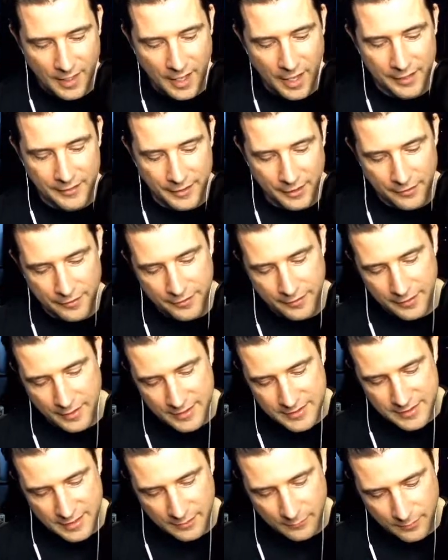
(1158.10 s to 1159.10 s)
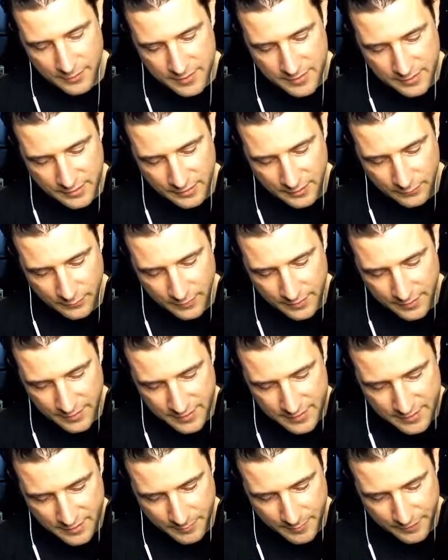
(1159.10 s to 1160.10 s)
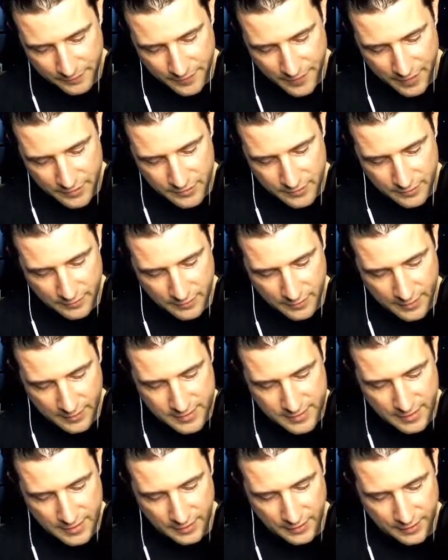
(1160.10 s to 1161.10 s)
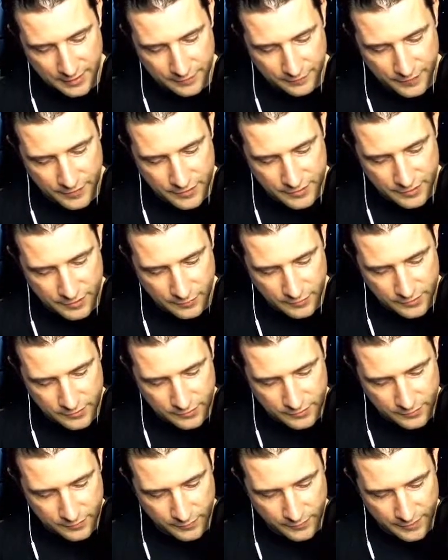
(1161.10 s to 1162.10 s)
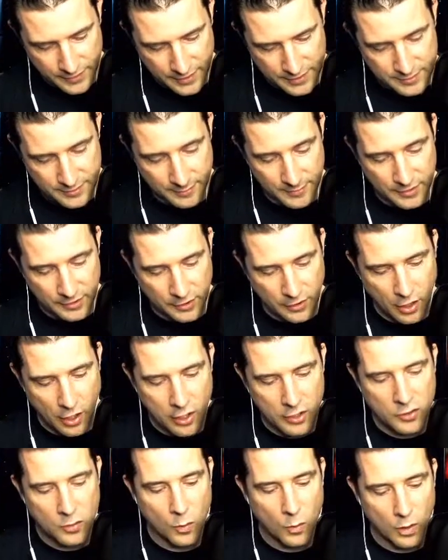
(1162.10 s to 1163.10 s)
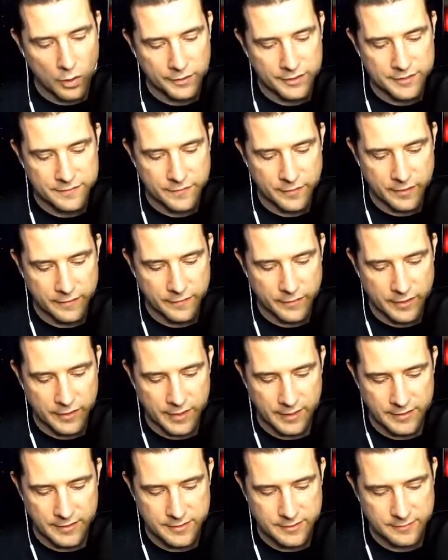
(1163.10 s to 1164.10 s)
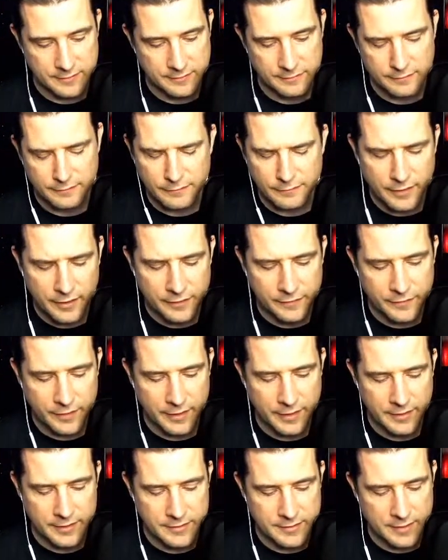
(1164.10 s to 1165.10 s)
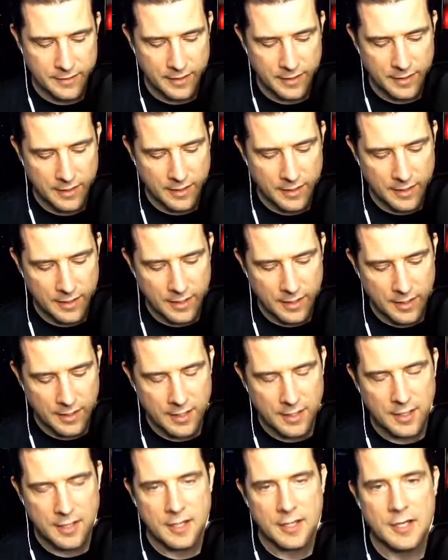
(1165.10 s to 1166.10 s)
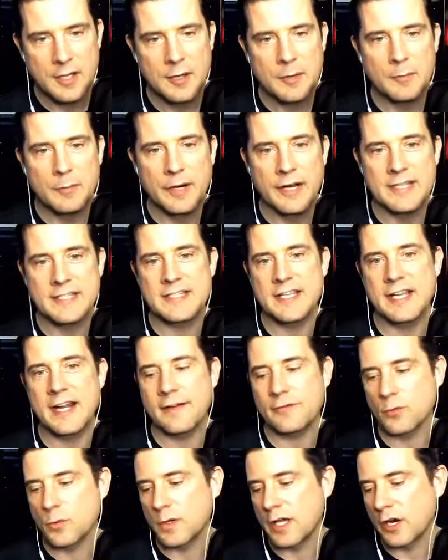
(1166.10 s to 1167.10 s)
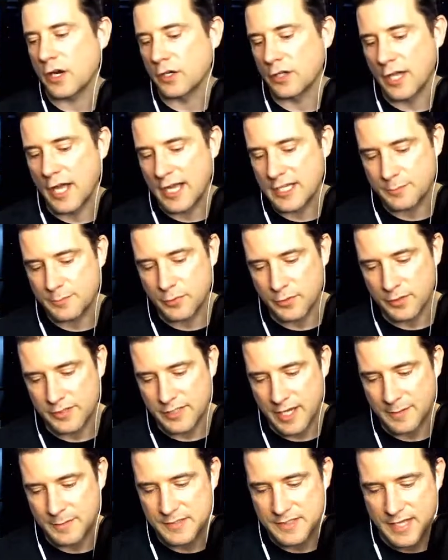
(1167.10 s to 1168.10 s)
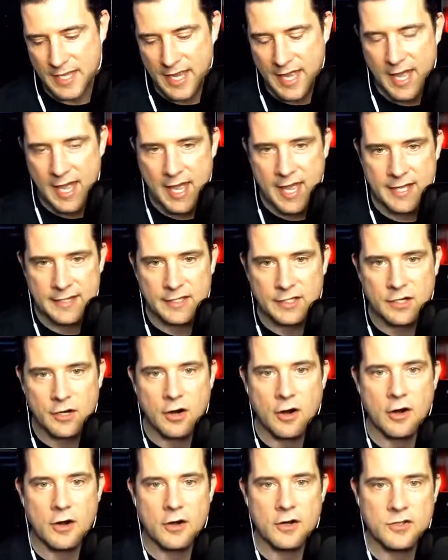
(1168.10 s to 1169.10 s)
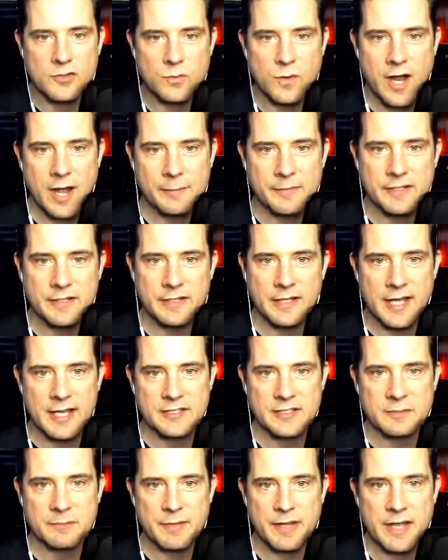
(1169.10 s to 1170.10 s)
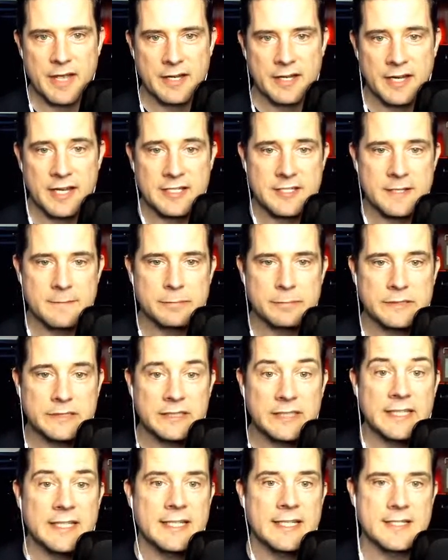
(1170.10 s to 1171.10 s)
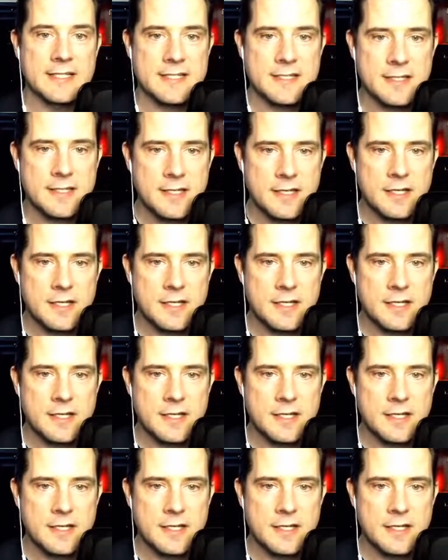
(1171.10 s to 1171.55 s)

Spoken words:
Another thing I said with this manufacturer, I can see the linen finish there, which looks really nice. I mean, the card quality is very, very nice. Very, very nice. But I said after we got our last prototypes, they had the cards wrapped in elastic band. And I said, please